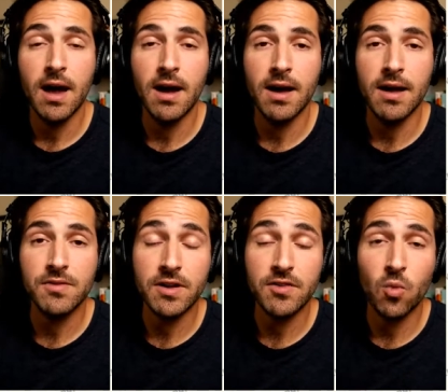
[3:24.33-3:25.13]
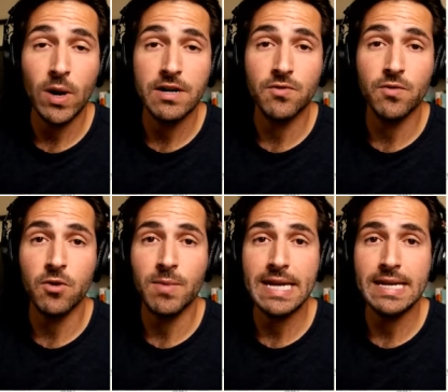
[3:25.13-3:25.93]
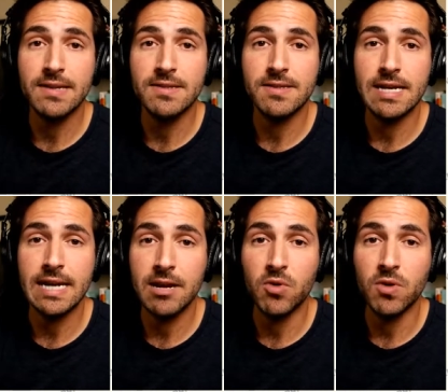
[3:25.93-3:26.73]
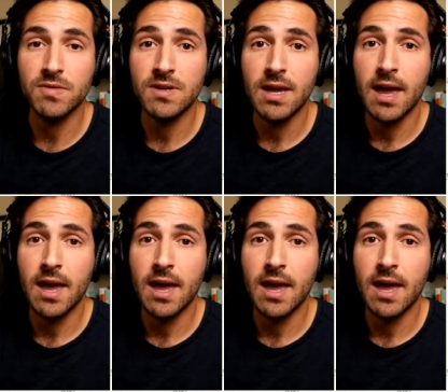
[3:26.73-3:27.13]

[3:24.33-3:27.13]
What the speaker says: as long as the waiting room is enabled,